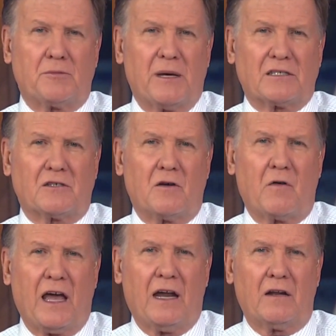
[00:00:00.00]
Mexico
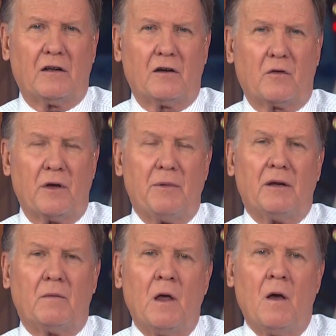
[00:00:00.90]
Canada Agreement,
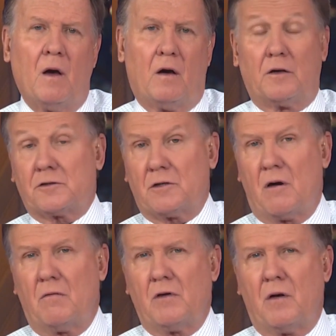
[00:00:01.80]

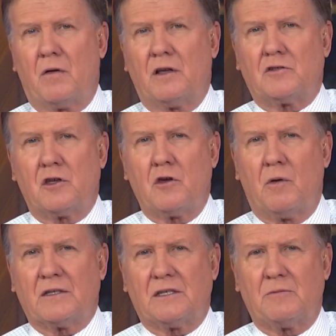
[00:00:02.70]
also known as the
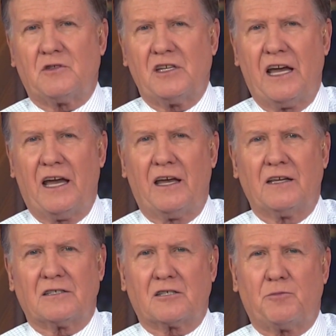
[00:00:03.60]
USMCA,
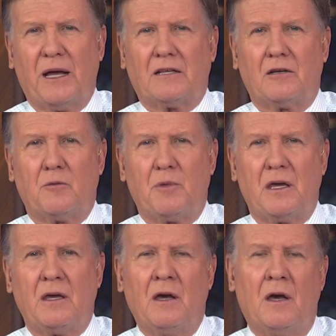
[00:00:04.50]
is expected to be